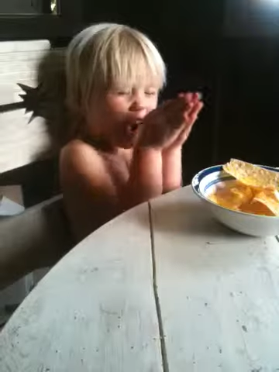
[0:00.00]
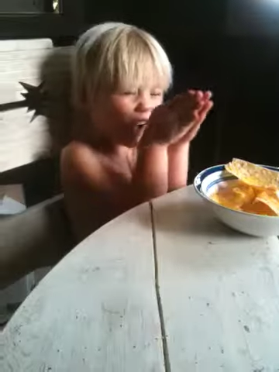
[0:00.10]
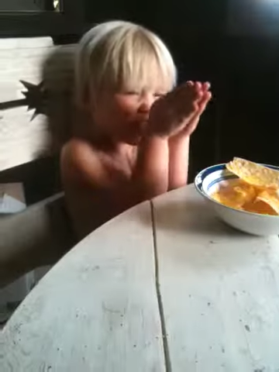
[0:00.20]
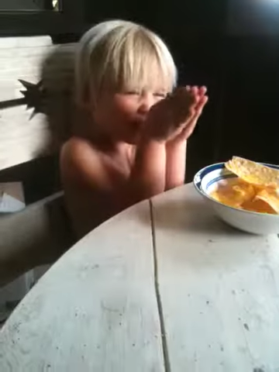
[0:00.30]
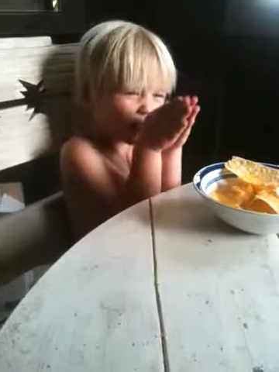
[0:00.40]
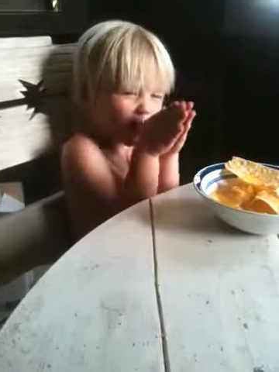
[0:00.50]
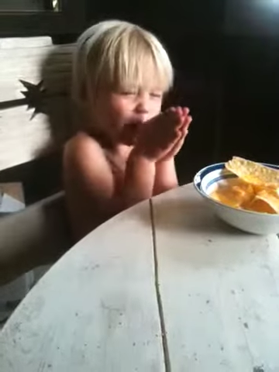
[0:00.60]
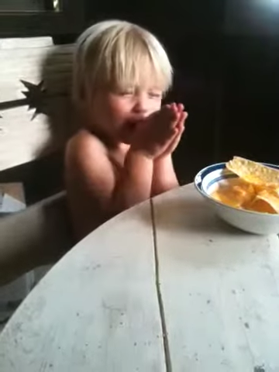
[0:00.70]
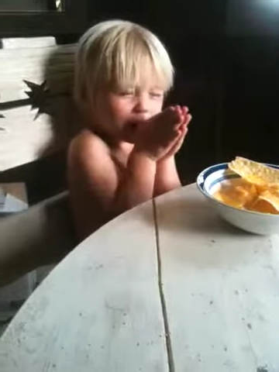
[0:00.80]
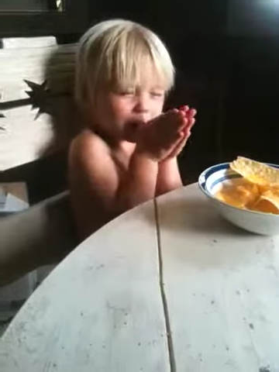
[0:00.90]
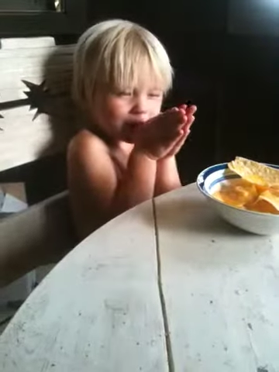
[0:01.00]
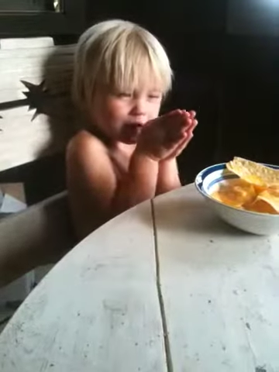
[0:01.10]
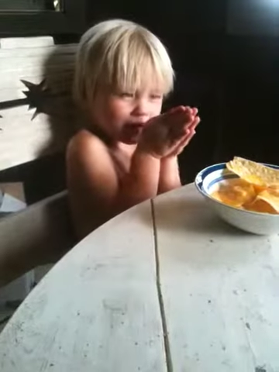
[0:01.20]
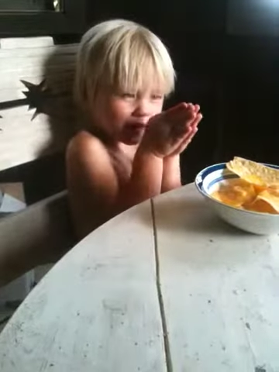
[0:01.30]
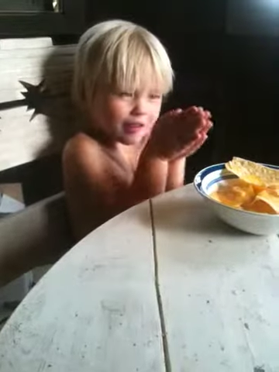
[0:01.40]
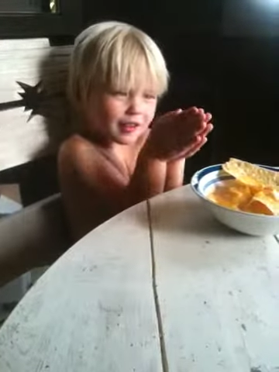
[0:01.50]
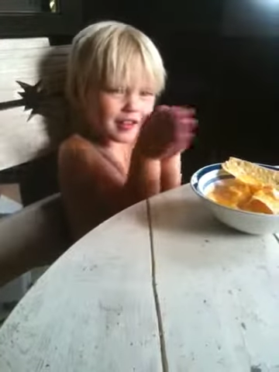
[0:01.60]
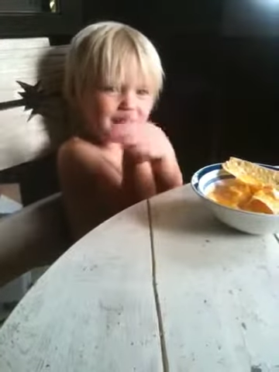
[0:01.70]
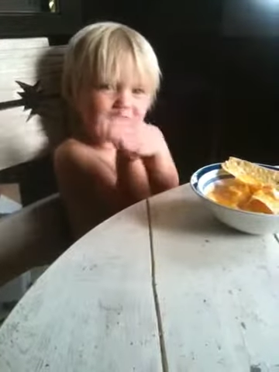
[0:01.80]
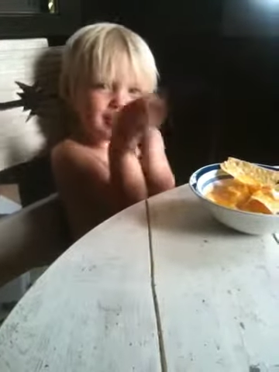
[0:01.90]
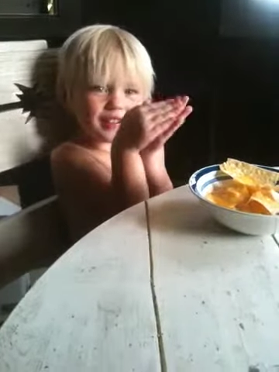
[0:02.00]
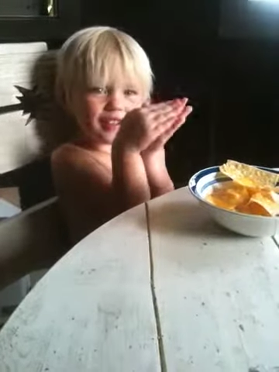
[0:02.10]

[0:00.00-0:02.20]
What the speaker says: all the cars. And then,